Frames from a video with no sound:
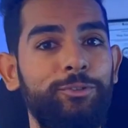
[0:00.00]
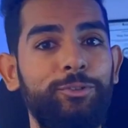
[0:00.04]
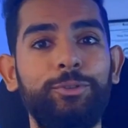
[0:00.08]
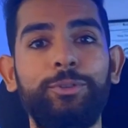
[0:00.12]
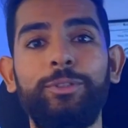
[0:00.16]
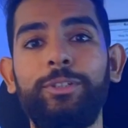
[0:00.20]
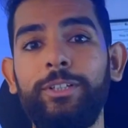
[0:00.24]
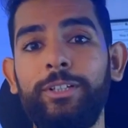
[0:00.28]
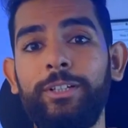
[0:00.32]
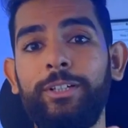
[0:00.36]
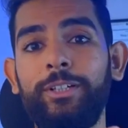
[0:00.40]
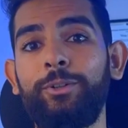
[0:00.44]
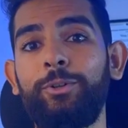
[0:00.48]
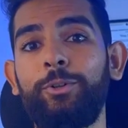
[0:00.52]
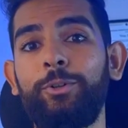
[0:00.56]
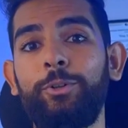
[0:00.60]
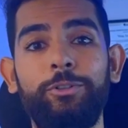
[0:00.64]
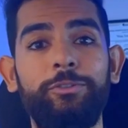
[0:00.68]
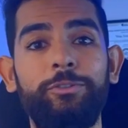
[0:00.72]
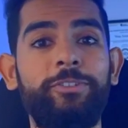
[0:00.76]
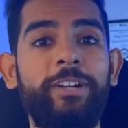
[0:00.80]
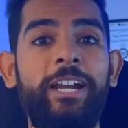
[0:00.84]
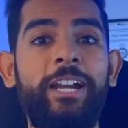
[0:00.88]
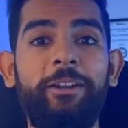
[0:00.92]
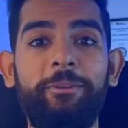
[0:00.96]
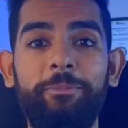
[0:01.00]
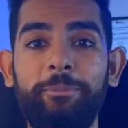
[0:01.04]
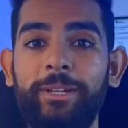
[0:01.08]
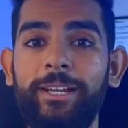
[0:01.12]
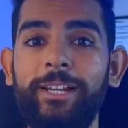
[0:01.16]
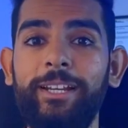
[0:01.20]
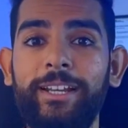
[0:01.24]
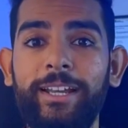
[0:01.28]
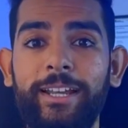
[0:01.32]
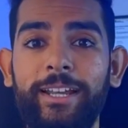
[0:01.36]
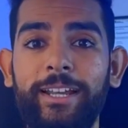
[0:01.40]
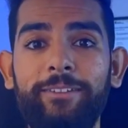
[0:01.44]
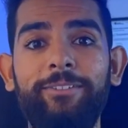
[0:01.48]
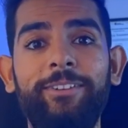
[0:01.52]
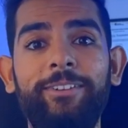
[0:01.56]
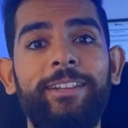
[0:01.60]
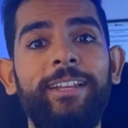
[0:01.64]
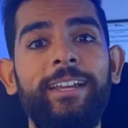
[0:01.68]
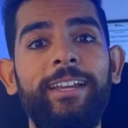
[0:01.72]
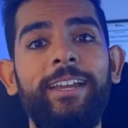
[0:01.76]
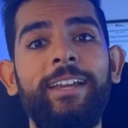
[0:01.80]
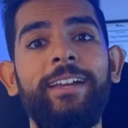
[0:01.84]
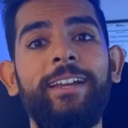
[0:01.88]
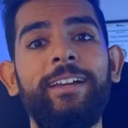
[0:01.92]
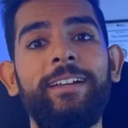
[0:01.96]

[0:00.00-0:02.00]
sugar, whole fat milk, and everything.